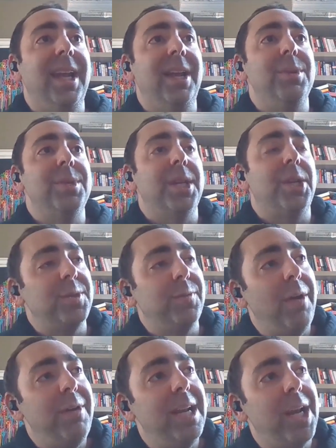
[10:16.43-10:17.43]
It was because
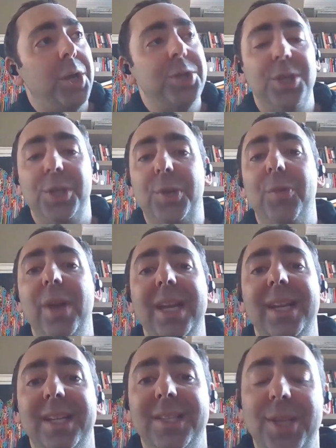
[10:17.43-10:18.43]
very lush and
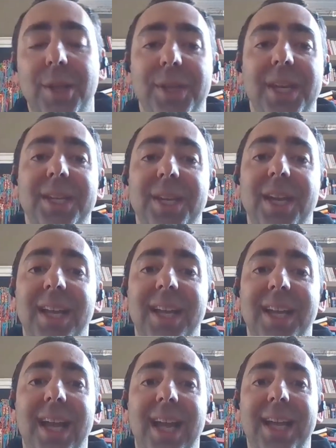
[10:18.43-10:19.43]
green in southern India,
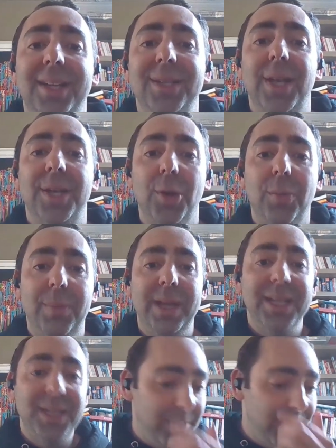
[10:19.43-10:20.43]
and right. I'd not
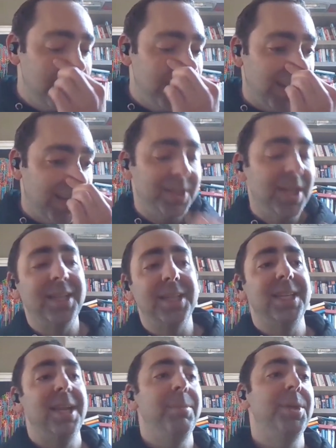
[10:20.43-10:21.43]
been to India. I just had
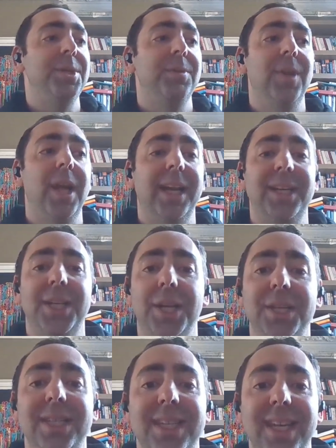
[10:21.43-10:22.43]
this image of like
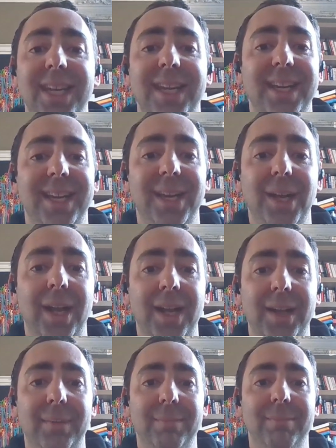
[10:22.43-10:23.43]
dusty,
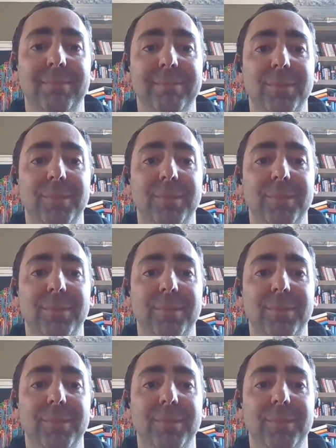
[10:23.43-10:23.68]
um, yeah.